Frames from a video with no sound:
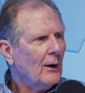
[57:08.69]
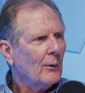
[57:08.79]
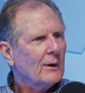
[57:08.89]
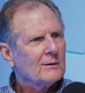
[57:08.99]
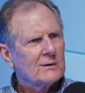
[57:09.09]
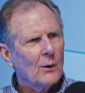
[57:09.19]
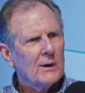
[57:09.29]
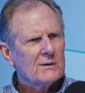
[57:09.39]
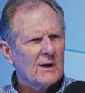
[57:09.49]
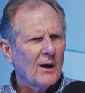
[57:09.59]
And so
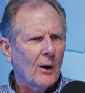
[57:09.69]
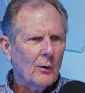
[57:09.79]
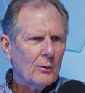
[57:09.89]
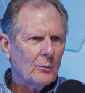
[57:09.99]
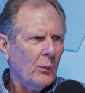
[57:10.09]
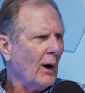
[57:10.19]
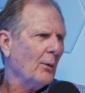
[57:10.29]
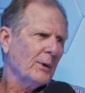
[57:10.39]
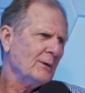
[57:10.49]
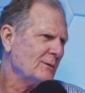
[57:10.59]
we say, oh,
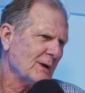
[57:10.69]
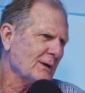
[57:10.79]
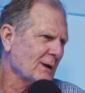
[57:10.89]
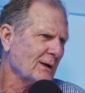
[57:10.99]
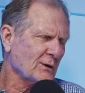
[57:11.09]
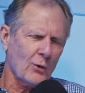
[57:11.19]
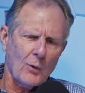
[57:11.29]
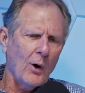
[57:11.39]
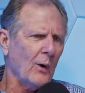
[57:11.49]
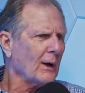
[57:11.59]
well, but you say it's
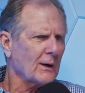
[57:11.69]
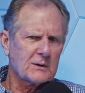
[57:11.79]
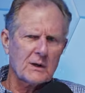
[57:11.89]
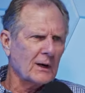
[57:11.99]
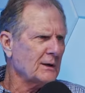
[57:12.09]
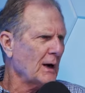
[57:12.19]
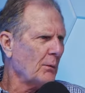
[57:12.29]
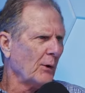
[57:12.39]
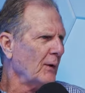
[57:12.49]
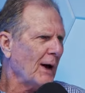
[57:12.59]
growing and it's going to
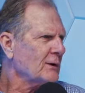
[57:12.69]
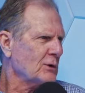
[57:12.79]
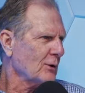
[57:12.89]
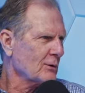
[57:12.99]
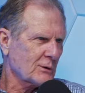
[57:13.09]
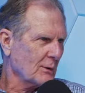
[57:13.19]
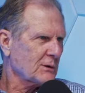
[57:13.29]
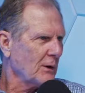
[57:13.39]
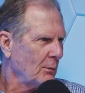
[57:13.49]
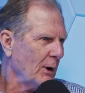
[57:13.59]
double next year, so it's
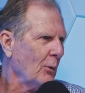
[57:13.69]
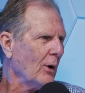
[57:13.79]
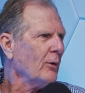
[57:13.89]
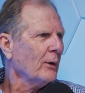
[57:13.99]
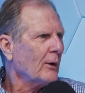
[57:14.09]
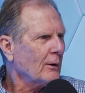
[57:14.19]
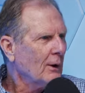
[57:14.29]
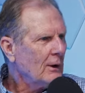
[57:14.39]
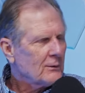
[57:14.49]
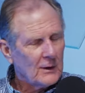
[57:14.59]
going to be worth it.
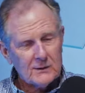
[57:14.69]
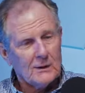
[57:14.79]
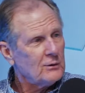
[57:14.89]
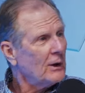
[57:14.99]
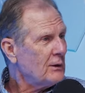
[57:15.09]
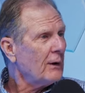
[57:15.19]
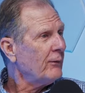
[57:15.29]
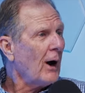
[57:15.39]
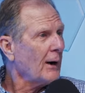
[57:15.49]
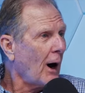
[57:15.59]
So I say, JJ,
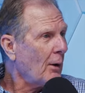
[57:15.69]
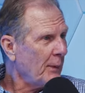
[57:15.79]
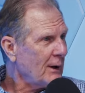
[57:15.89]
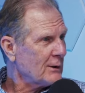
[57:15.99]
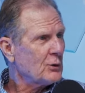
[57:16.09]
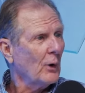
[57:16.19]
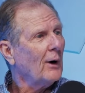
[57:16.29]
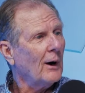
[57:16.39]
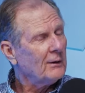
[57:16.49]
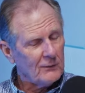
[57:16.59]
fine, I'll pay you
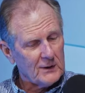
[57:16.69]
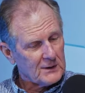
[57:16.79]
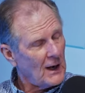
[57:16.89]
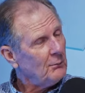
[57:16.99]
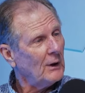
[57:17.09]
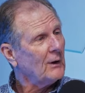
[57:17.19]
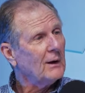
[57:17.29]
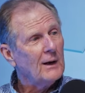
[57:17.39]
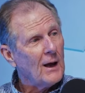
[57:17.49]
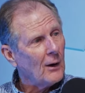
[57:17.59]
12, I'll give you 10
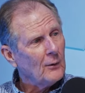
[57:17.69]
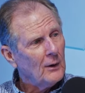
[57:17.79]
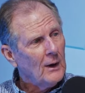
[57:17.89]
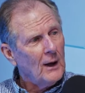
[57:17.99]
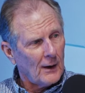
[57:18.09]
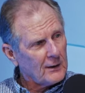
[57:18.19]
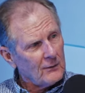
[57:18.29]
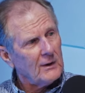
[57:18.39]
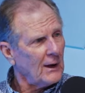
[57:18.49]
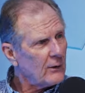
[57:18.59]
million down and I'll
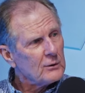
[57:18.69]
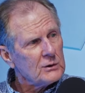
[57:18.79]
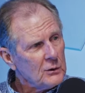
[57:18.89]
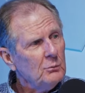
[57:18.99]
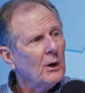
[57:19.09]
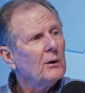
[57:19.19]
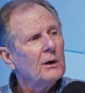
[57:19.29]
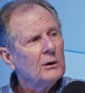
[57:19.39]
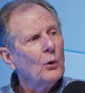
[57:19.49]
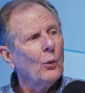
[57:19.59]
give you the other 2
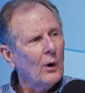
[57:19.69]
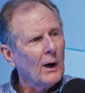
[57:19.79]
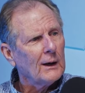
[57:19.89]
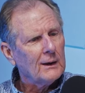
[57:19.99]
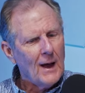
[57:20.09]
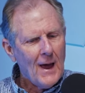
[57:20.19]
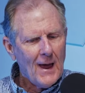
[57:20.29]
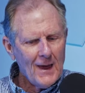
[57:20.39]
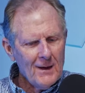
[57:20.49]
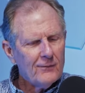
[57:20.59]
million you want
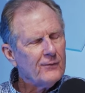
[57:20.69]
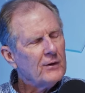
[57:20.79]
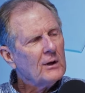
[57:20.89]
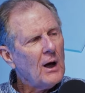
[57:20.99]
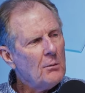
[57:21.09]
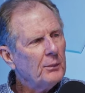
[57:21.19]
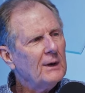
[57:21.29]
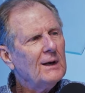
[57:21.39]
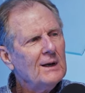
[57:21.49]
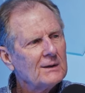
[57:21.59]
if the
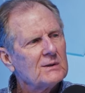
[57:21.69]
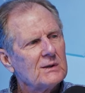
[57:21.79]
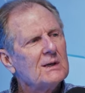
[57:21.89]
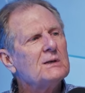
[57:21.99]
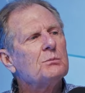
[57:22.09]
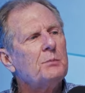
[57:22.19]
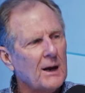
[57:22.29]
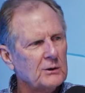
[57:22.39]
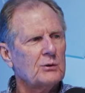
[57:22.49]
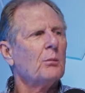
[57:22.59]
company hits these
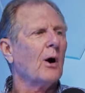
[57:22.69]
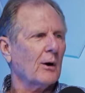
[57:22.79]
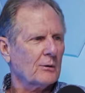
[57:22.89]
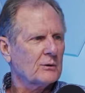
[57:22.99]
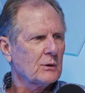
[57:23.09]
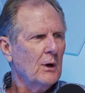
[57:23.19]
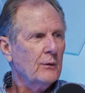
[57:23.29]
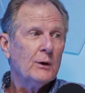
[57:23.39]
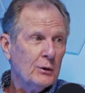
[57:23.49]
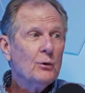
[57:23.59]
benchmarks
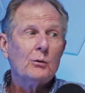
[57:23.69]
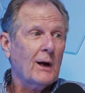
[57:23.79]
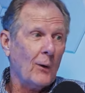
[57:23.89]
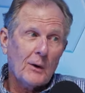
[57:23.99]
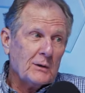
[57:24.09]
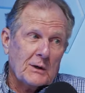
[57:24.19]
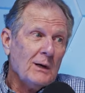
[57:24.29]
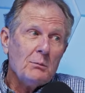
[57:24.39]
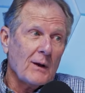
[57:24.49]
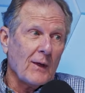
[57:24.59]
that you
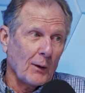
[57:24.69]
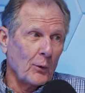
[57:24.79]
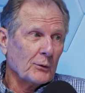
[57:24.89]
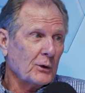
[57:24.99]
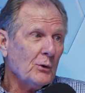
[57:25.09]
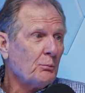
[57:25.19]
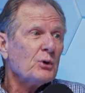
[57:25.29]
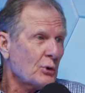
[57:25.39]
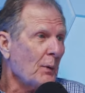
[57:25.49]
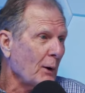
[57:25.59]
guaranteed me they will do.
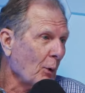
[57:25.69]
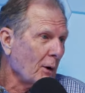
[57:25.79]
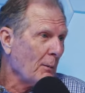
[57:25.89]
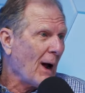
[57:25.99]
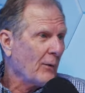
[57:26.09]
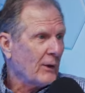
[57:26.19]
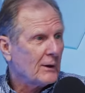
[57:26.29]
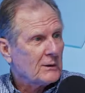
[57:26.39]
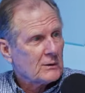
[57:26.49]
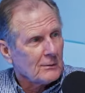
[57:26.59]
Put your money where your mouth
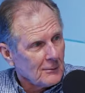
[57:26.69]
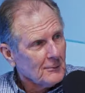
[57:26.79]
is.